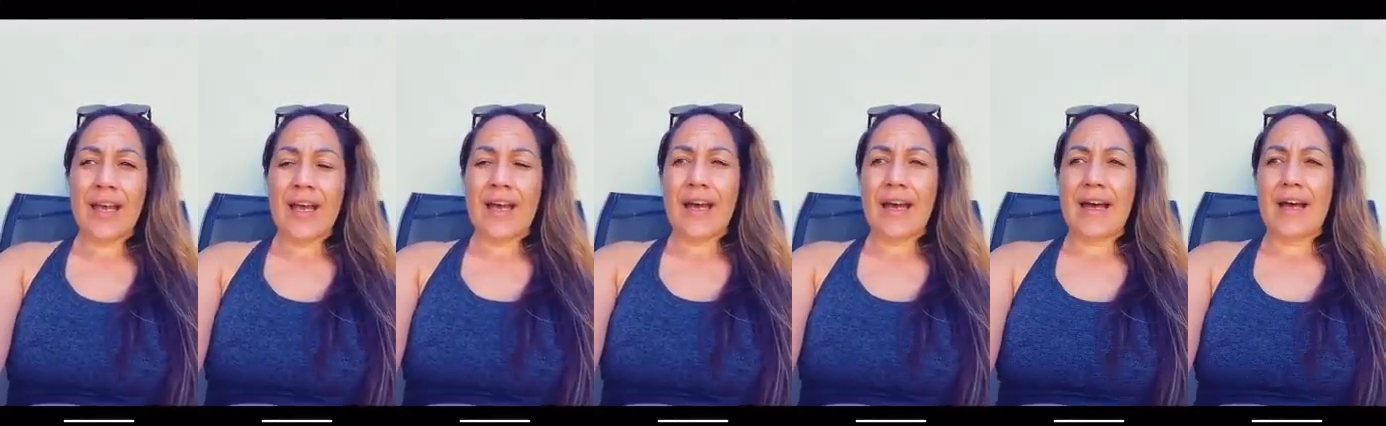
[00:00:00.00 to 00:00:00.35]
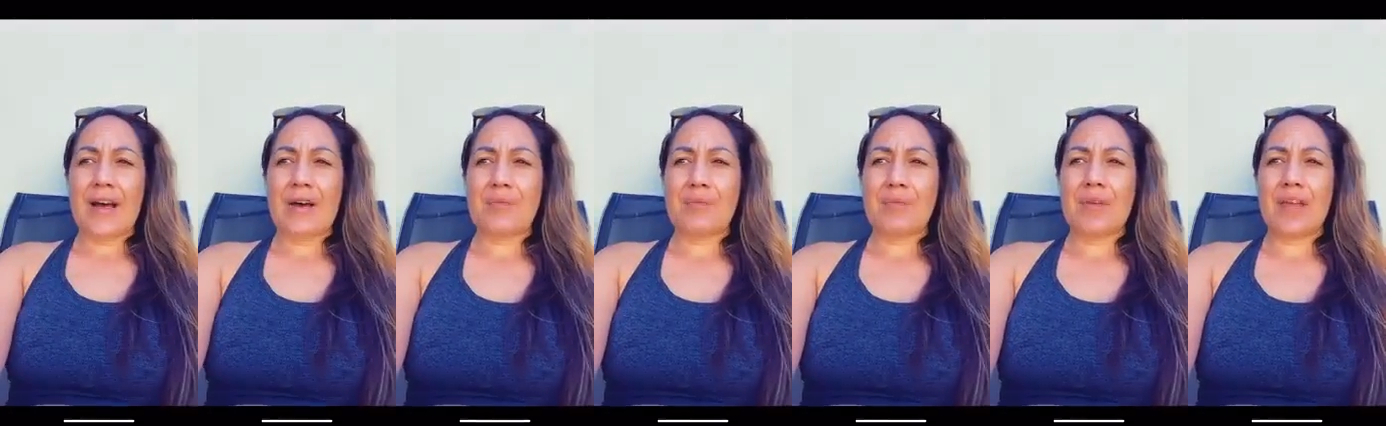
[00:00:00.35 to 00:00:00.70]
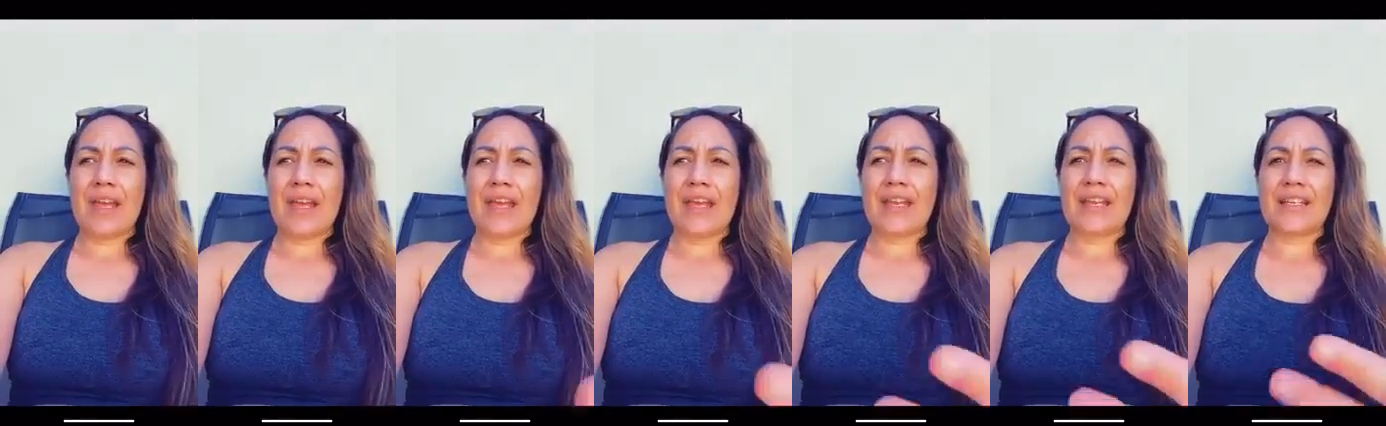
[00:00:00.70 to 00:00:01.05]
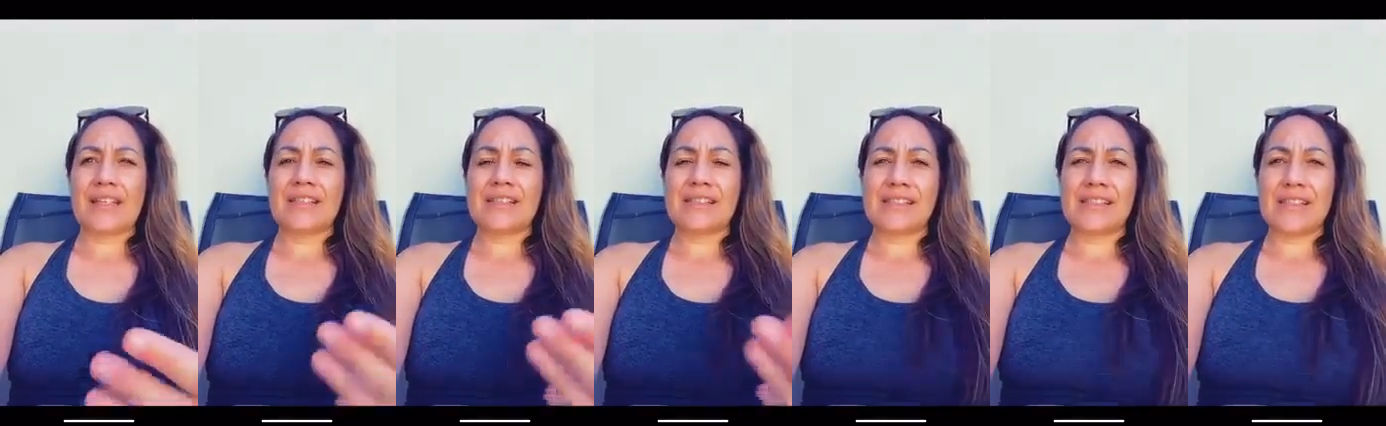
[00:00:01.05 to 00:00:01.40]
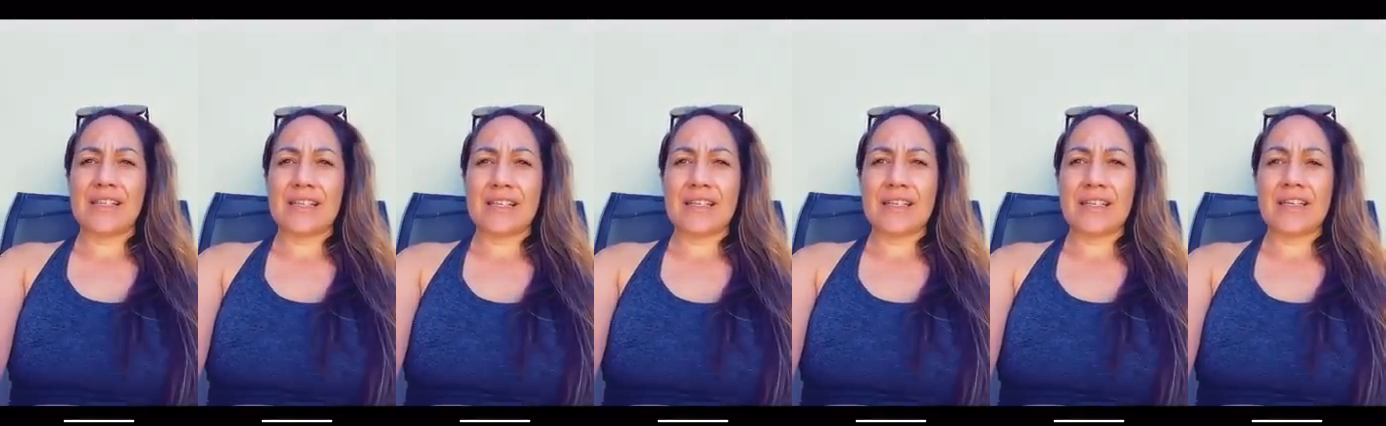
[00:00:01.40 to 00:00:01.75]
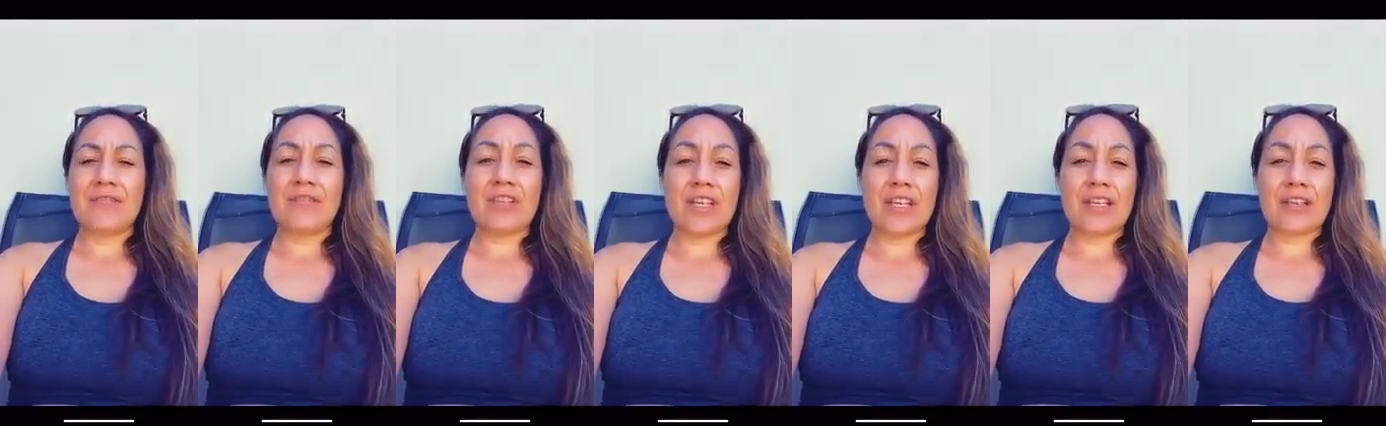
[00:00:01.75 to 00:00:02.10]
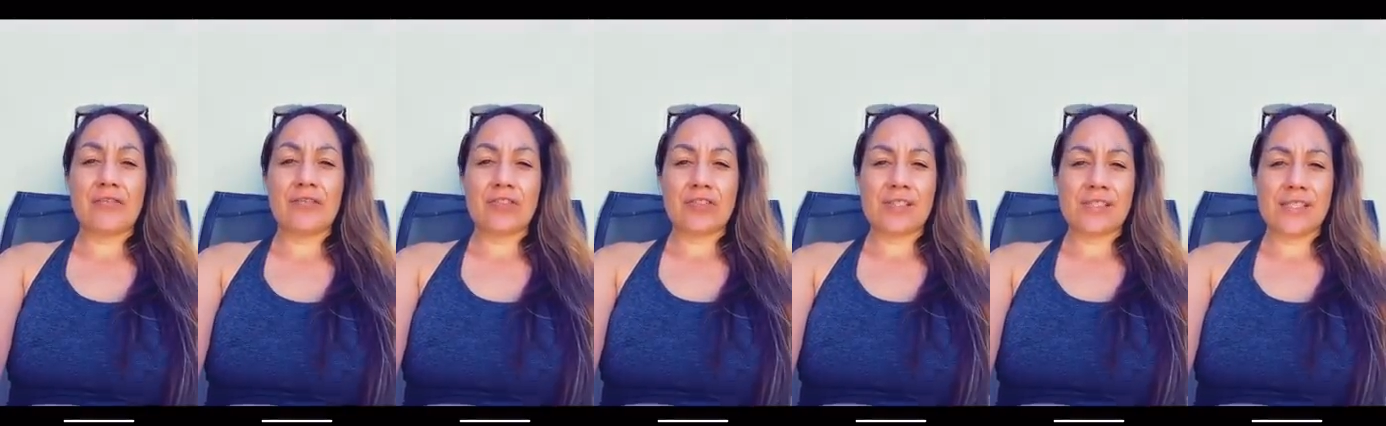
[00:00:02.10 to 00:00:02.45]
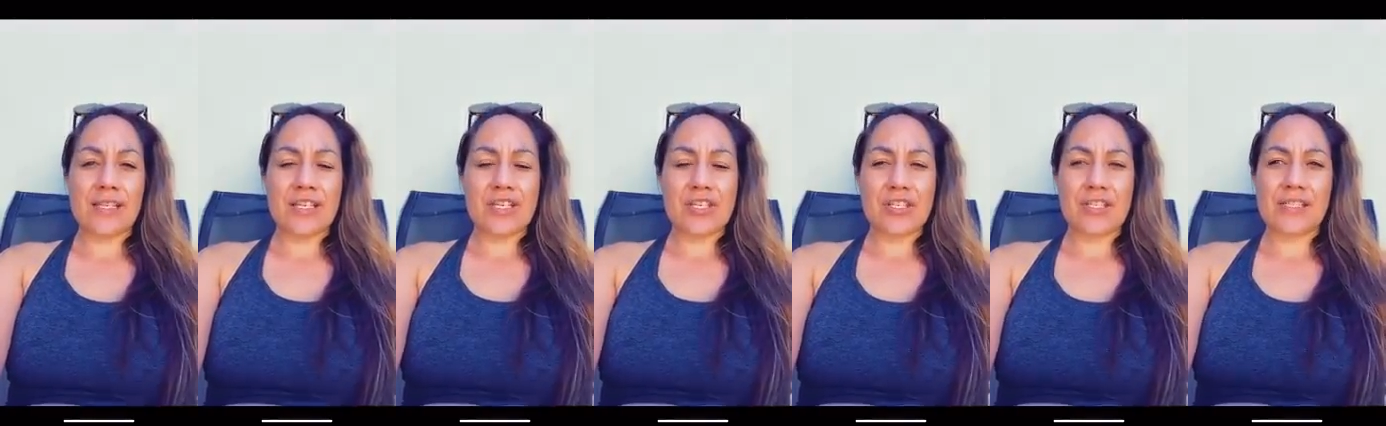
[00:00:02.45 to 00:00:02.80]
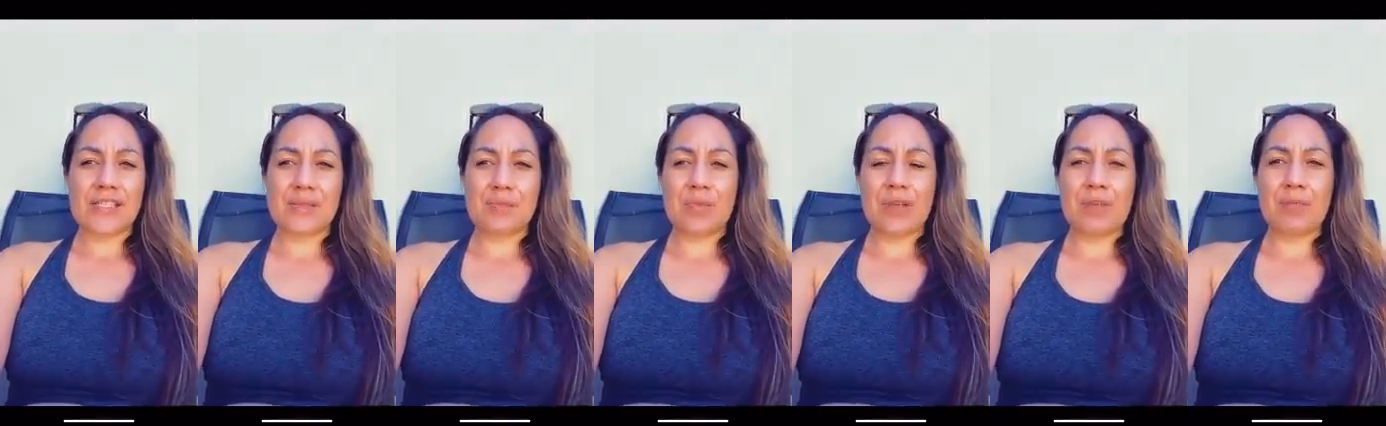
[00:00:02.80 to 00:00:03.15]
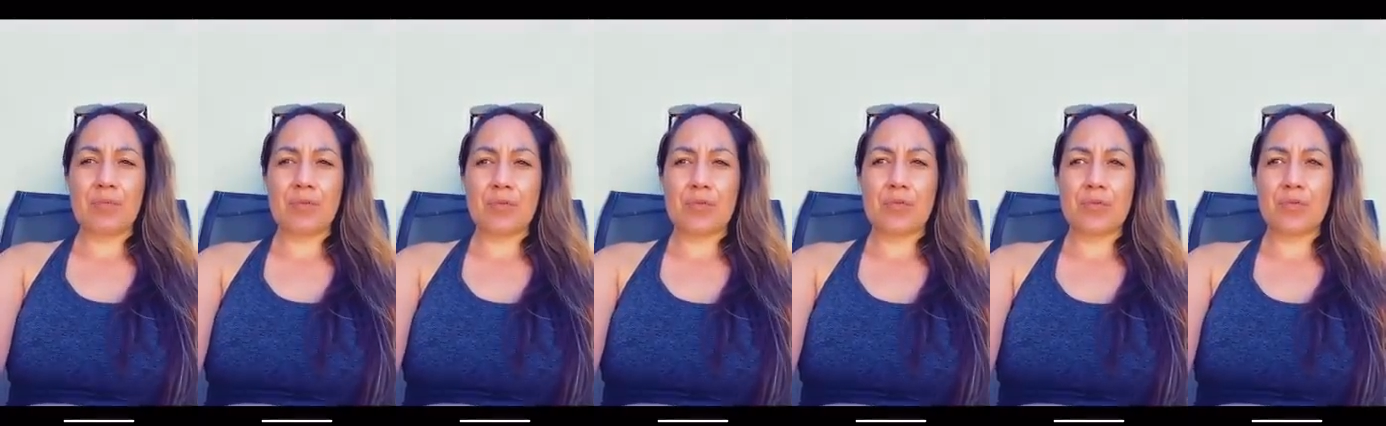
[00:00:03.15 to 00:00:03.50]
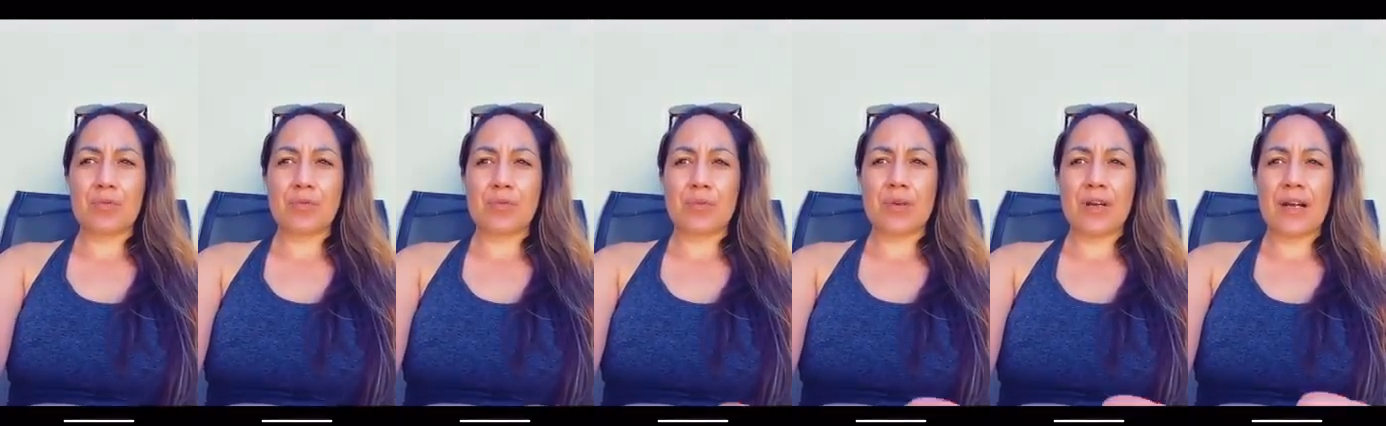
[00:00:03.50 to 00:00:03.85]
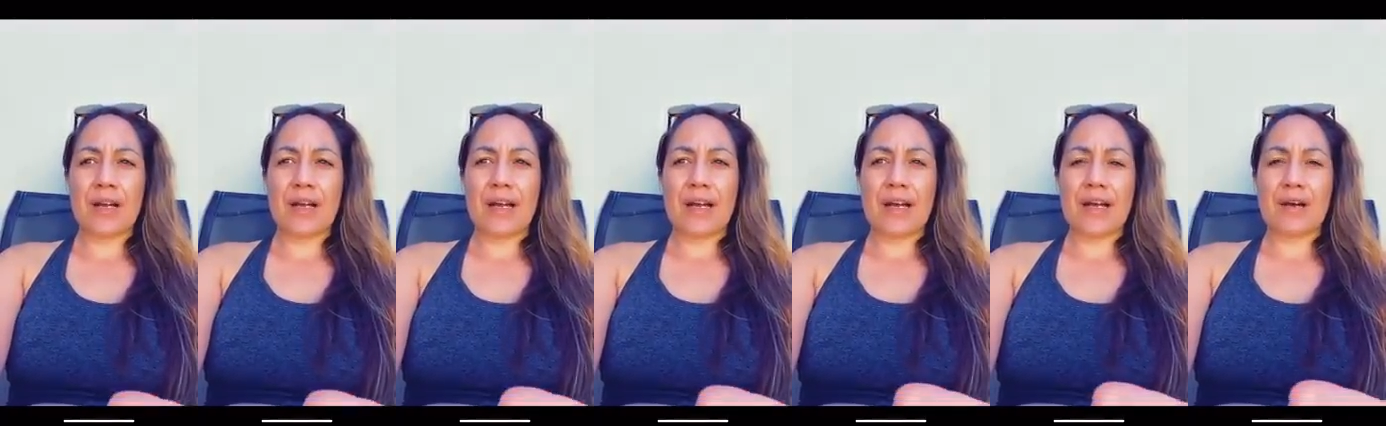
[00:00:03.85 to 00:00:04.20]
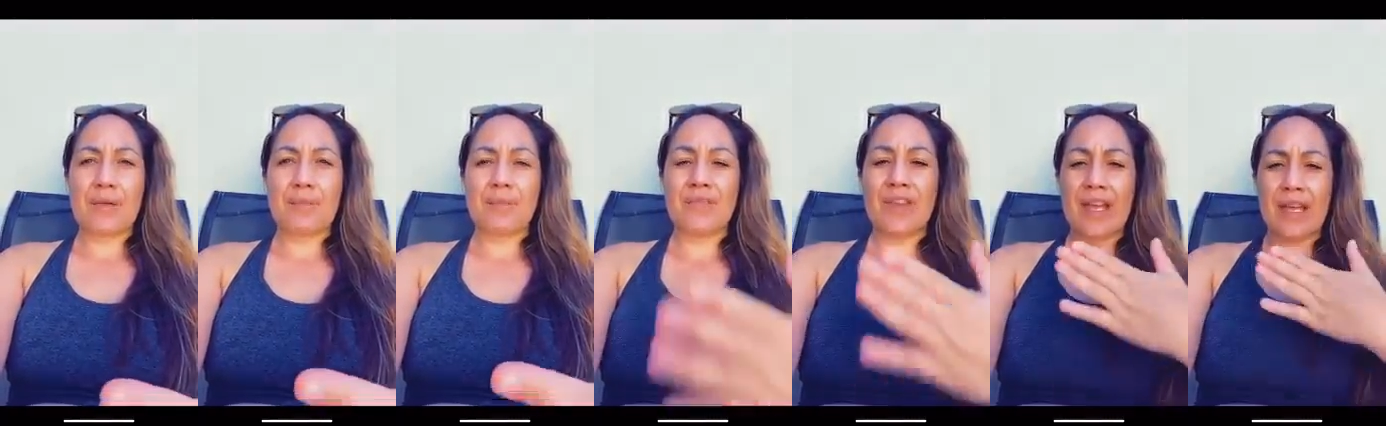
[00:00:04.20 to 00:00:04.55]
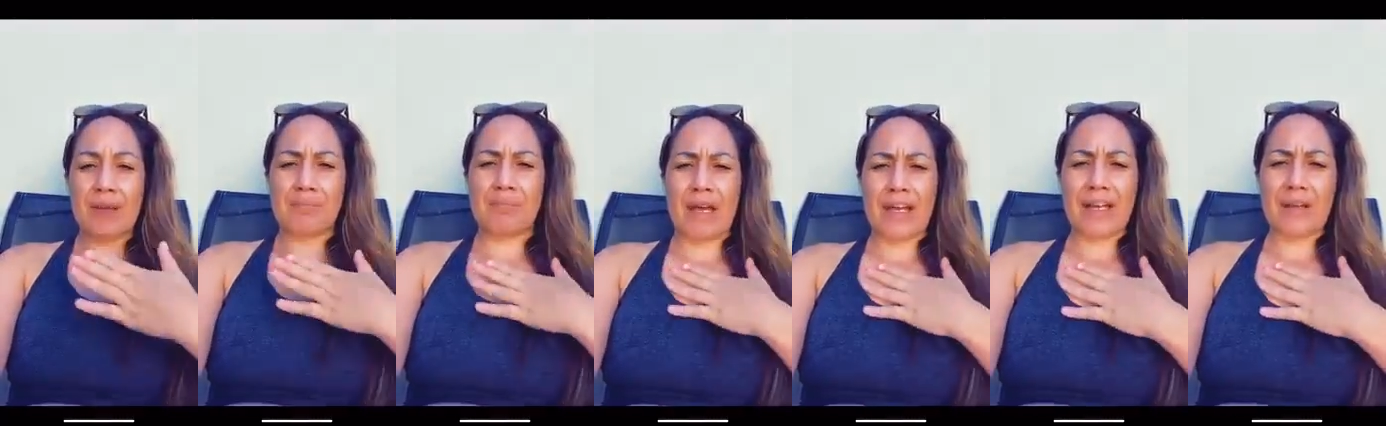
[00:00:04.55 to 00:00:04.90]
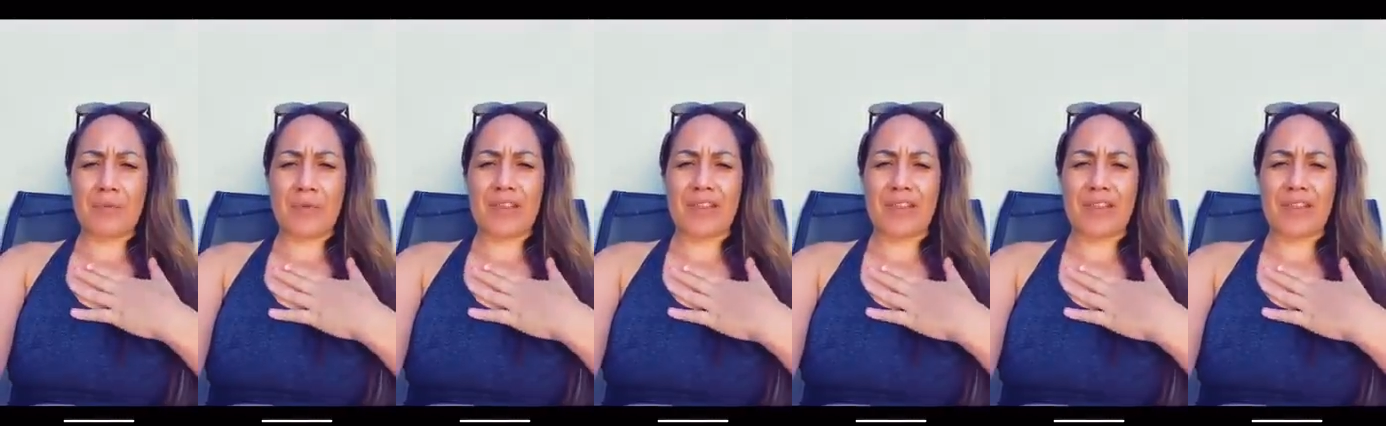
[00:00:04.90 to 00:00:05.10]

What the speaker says: And instead giving First Nations people that mana